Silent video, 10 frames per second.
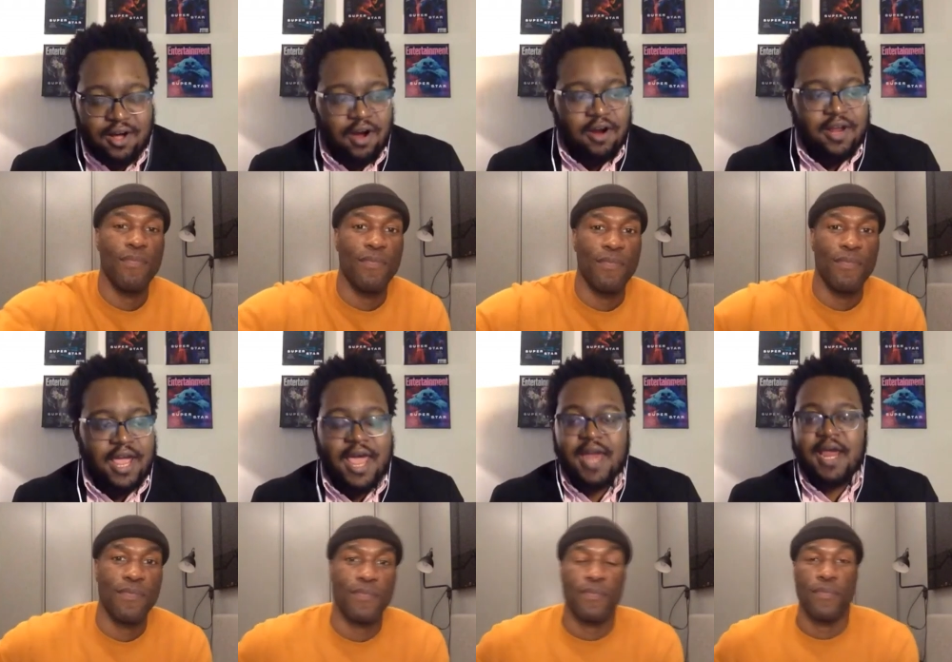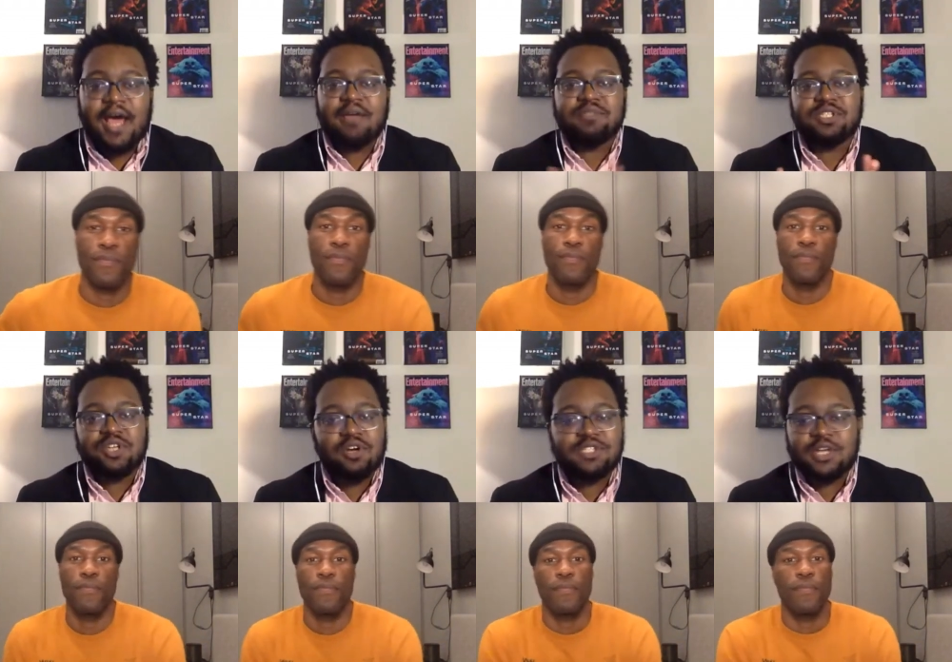Speaker 1: Agard, and I am
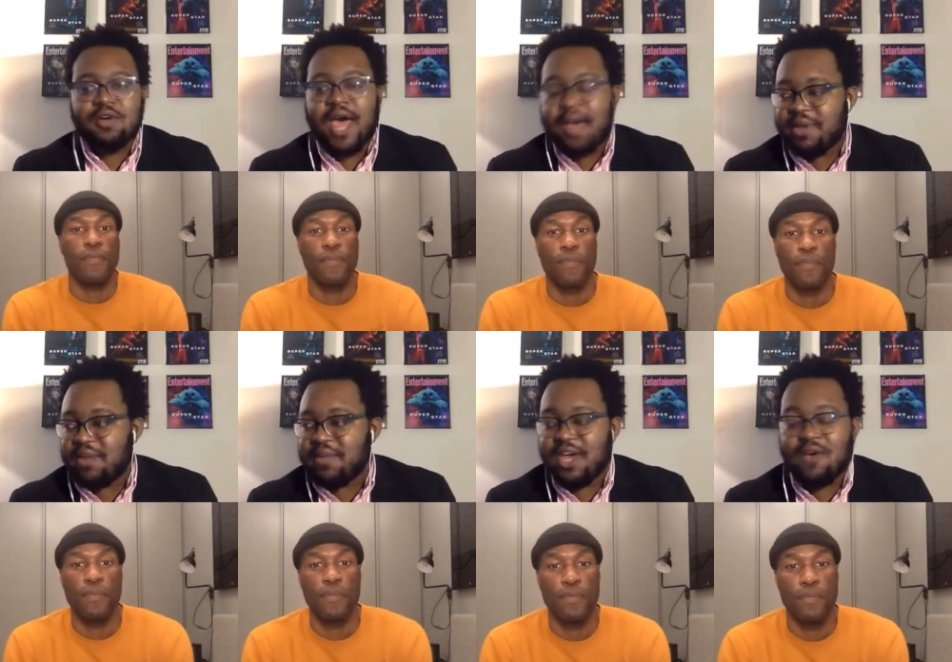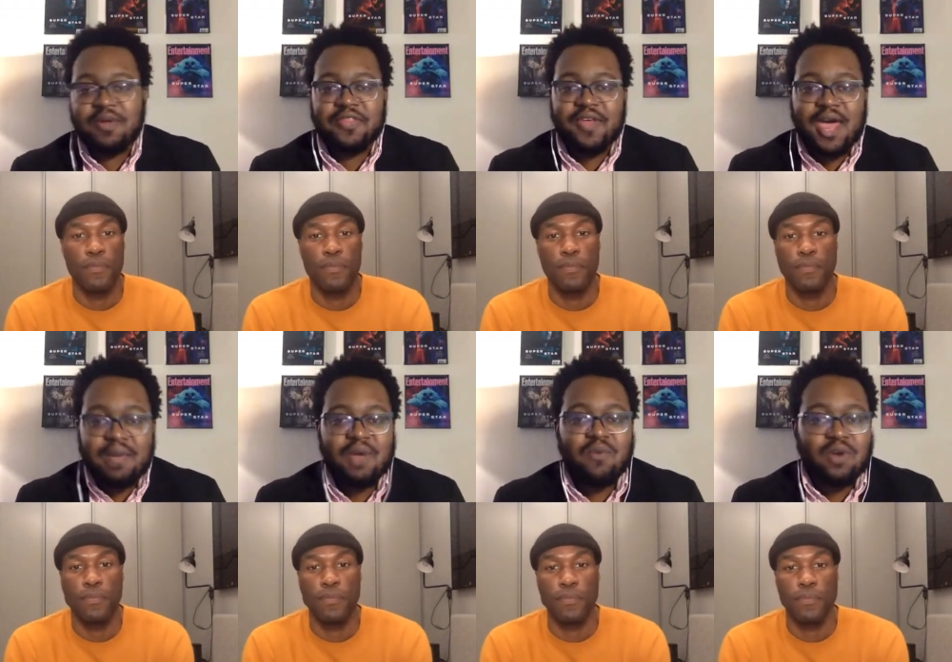so, so happy to be here with
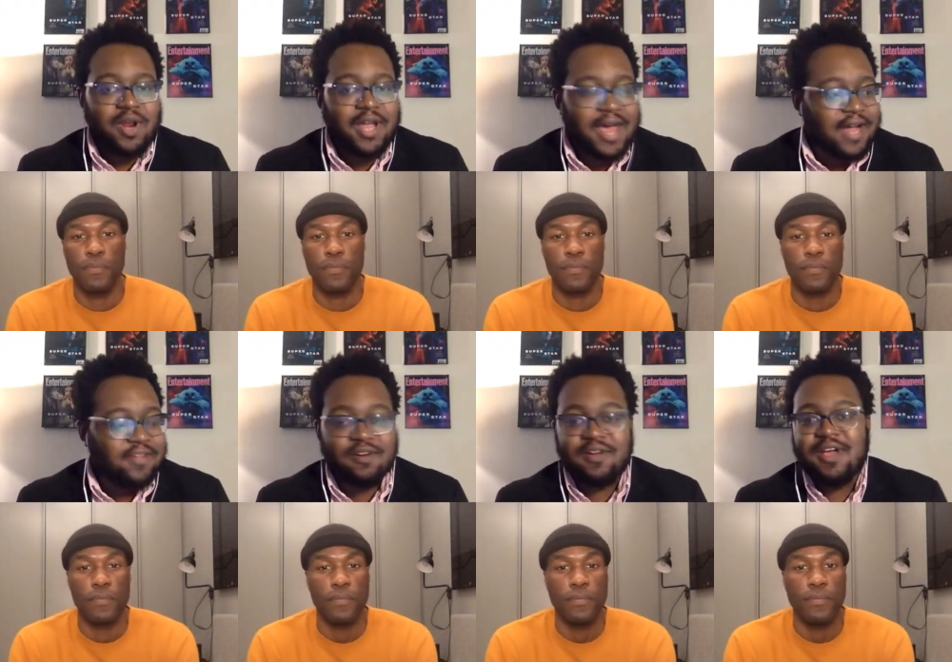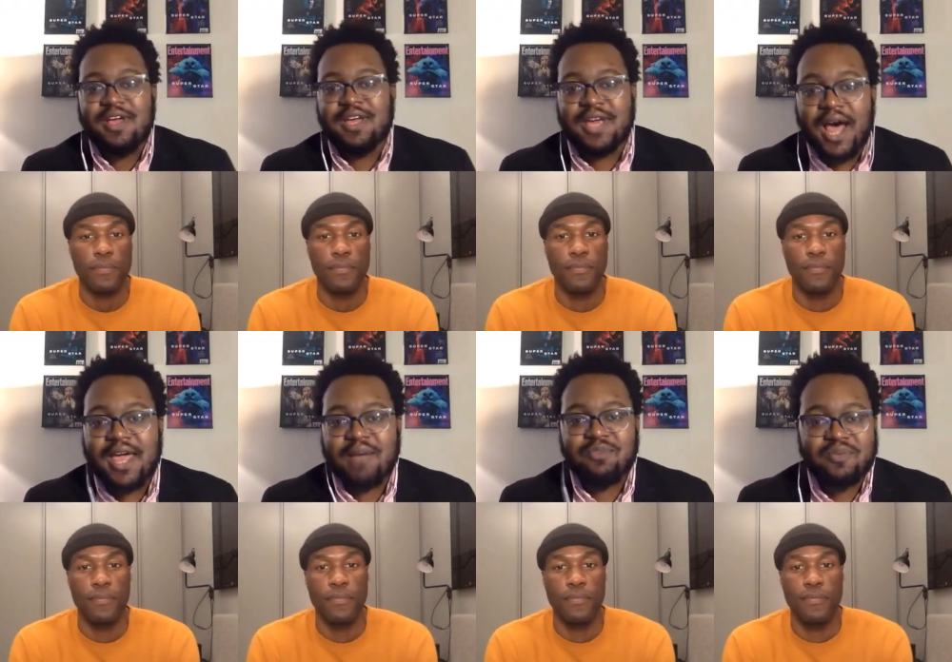Emmy Award winning actor
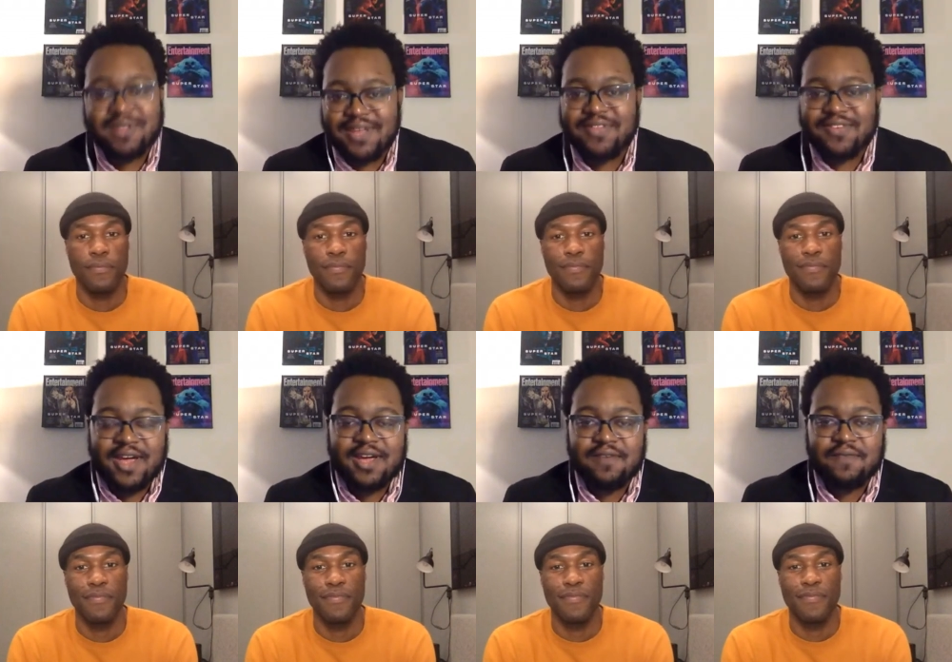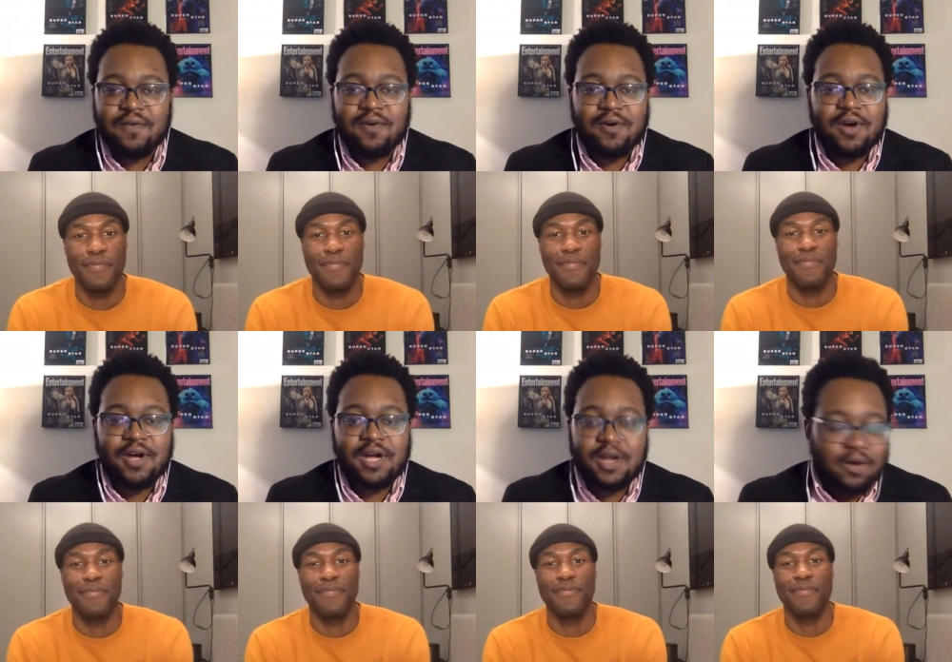Yahya Abdul Mateen II
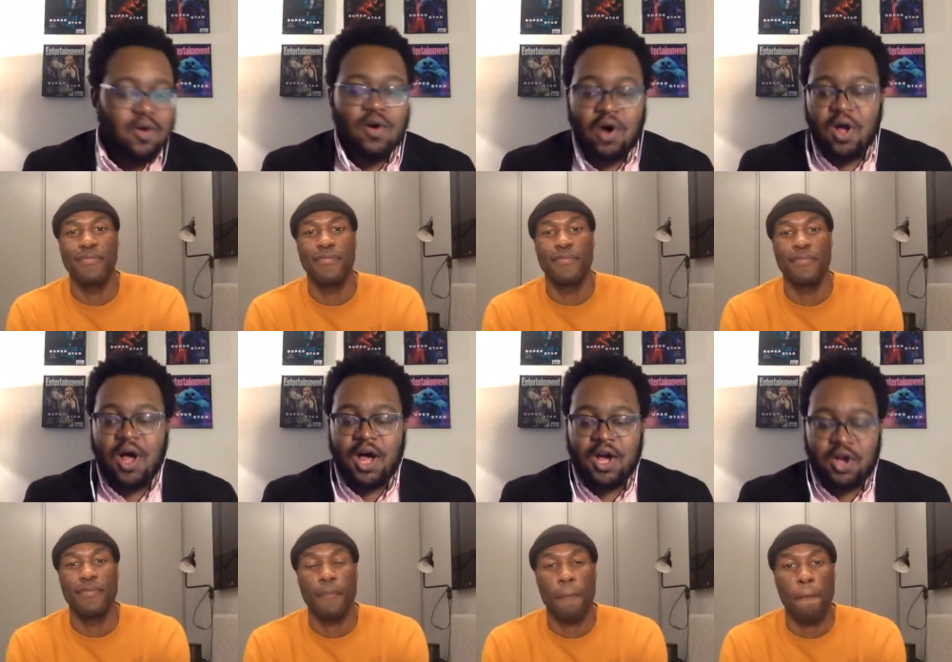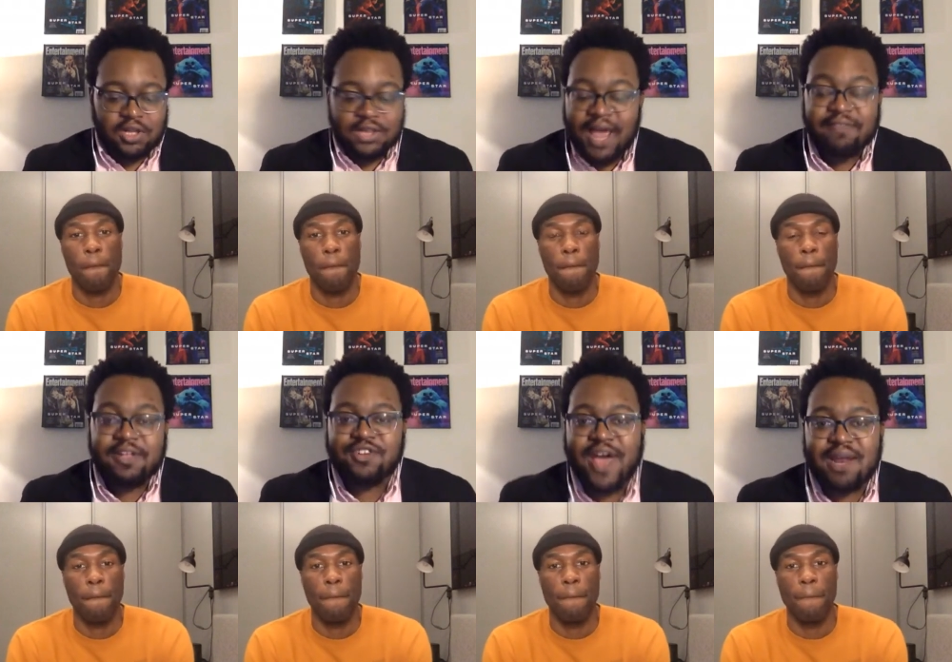for uh, a
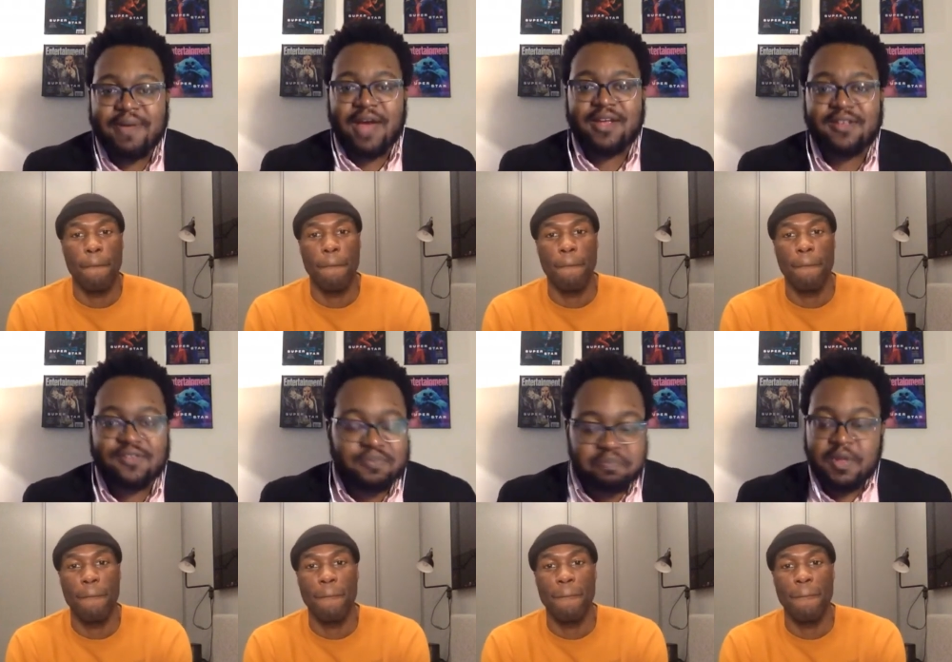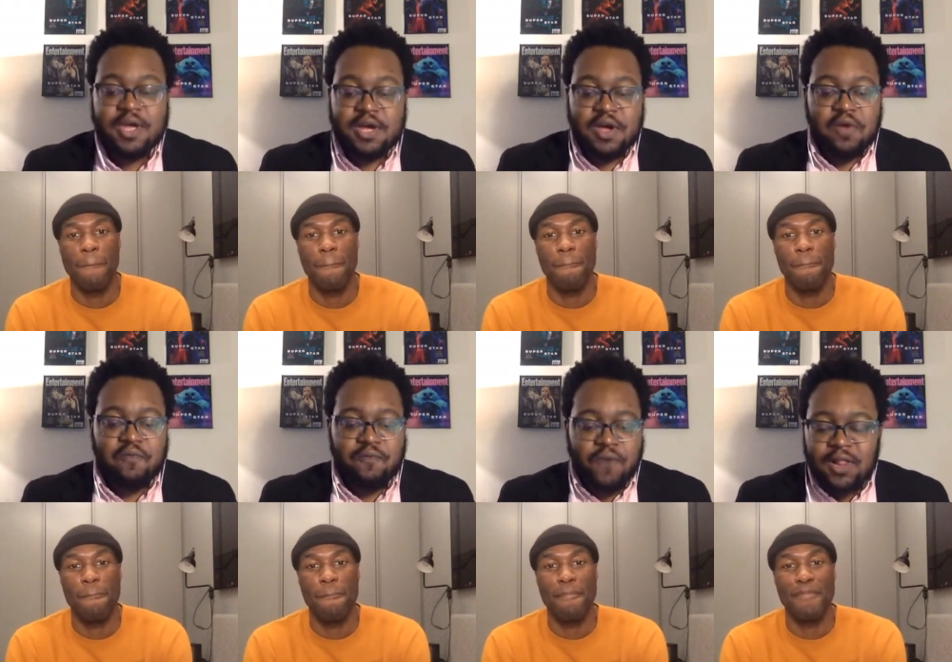lively chat about his
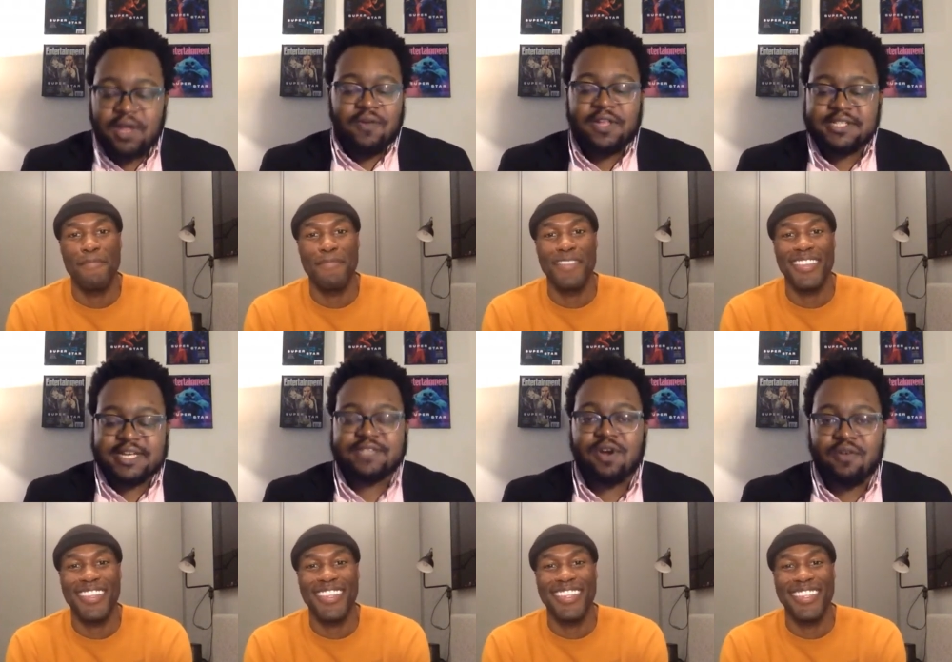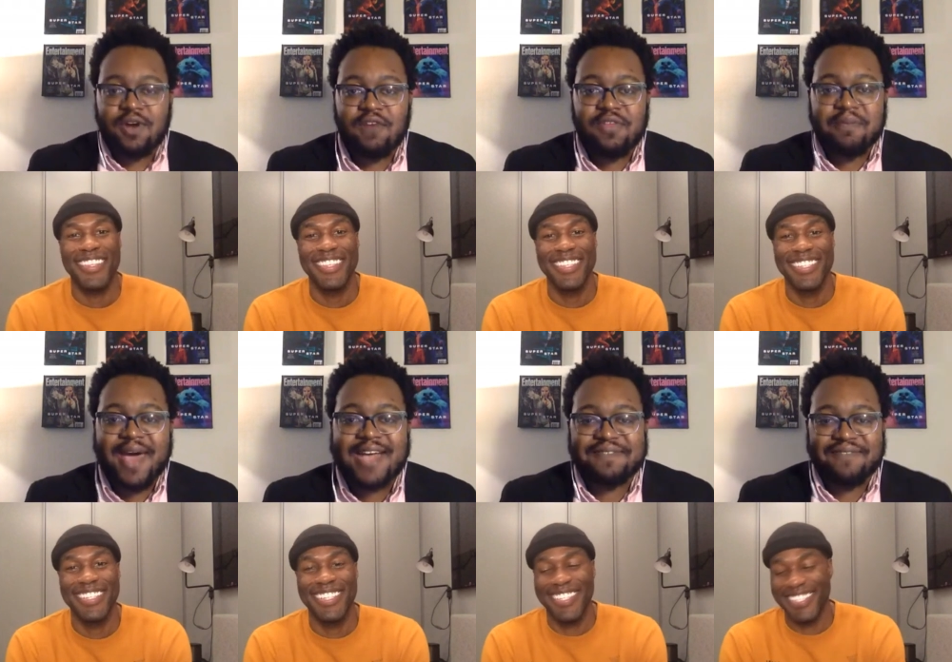really, really successful career over the
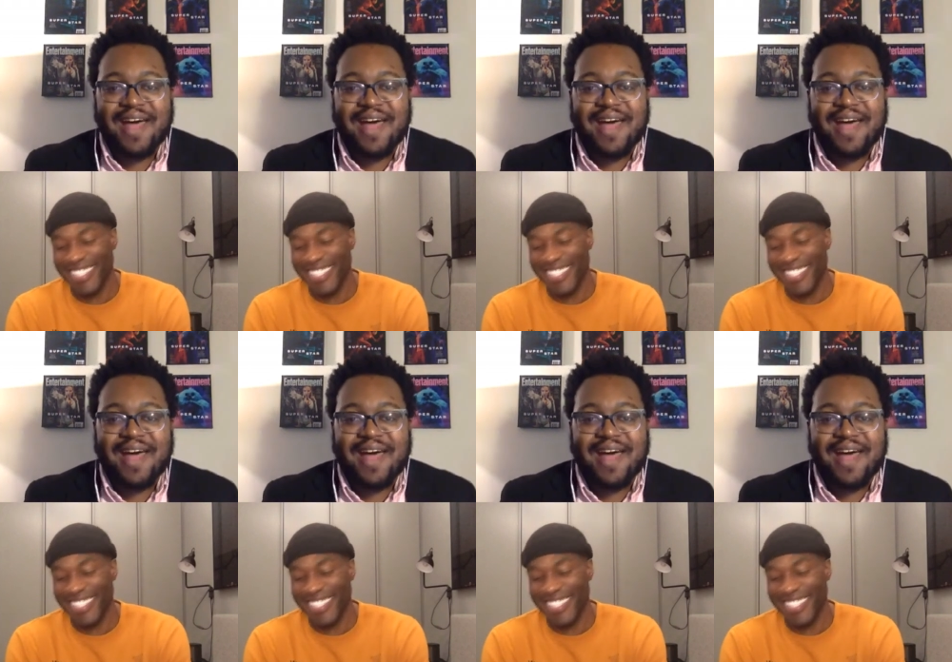past